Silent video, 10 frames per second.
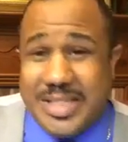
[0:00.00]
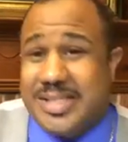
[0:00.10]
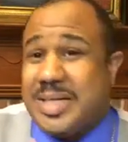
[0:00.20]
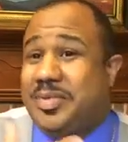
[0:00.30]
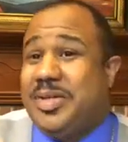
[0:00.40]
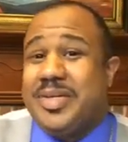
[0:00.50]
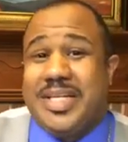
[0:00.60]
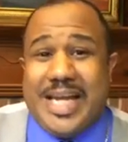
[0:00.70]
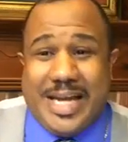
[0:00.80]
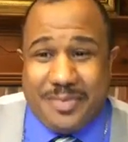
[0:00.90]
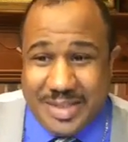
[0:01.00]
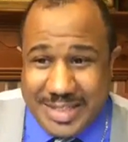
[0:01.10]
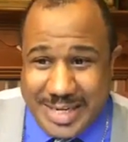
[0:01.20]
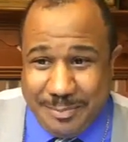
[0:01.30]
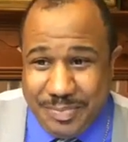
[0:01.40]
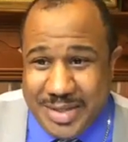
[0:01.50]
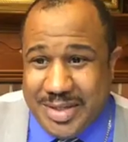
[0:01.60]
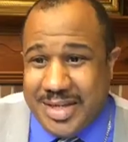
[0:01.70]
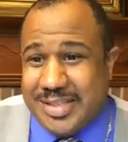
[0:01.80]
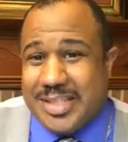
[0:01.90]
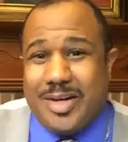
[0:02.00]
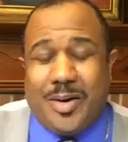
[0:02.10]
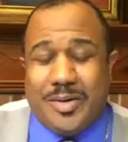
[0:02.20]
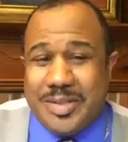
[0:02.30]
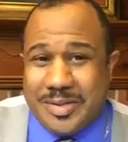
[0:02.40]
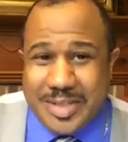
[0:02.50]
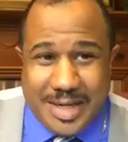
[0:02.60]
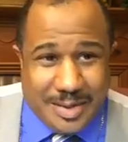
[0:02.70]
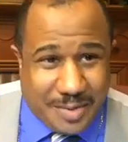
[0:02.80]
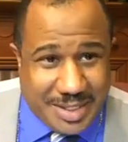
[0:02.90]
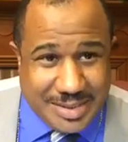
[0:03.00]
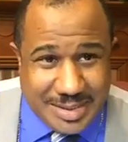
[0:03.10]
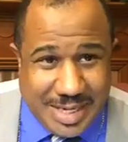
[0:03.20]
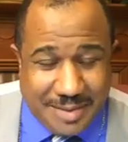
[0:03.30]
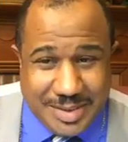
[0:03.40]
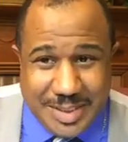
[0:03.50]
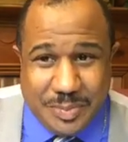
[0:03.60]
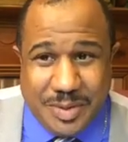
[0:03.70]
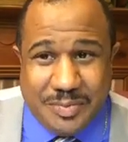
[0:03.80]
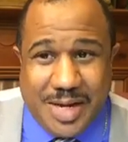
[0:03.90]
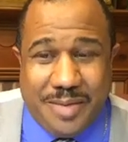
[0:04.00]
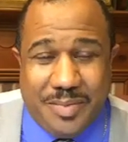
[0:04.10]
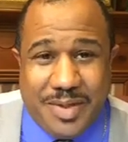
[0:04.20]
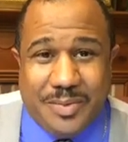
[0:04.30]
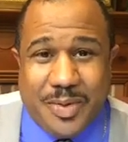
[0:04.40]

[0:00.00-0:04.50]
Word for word: Now, some of you can laugh at that and say, oh, Church of God in Christ doesn't have 6.5 million.